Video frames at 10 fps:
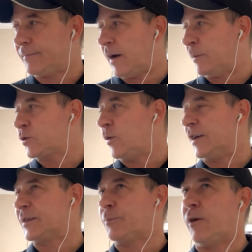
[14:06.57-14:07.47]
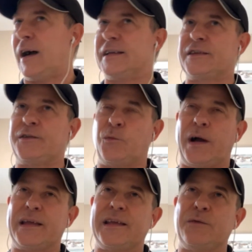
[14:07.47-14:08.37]
was quite surprised at the
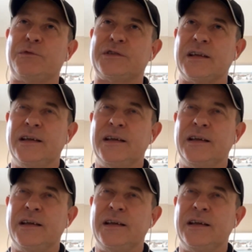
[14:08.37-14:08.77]
way he was,